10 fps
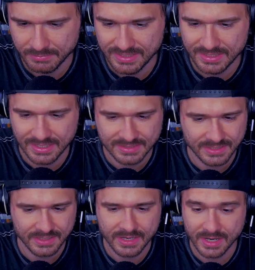In
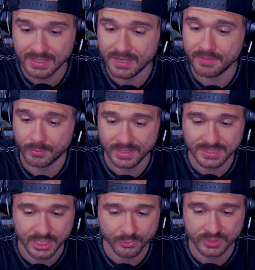1993,
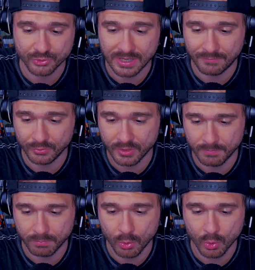Tetris traveled
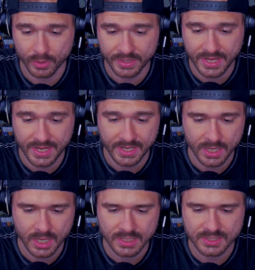aboard a
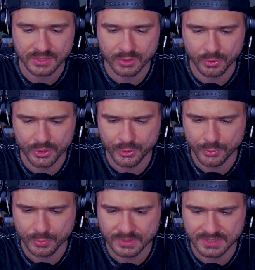
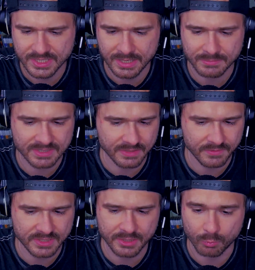Soyuz
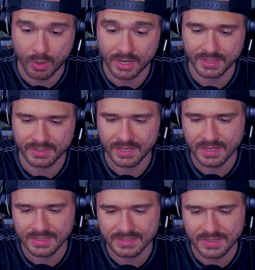TM-17 rocket
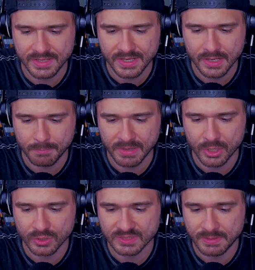to the
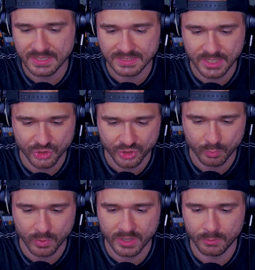Mir space station,
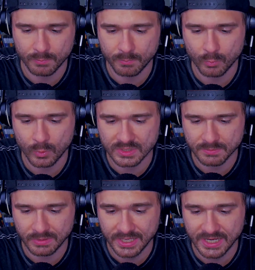where it was
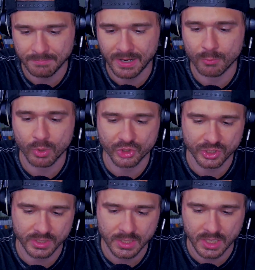played by
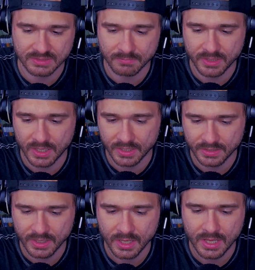Russian cosmonaut
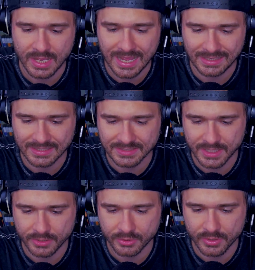
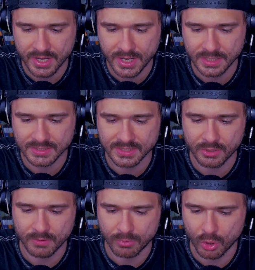Alexander A.
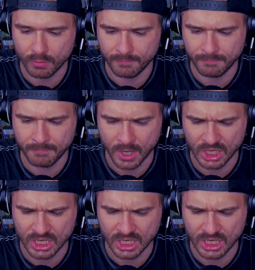Serebrov.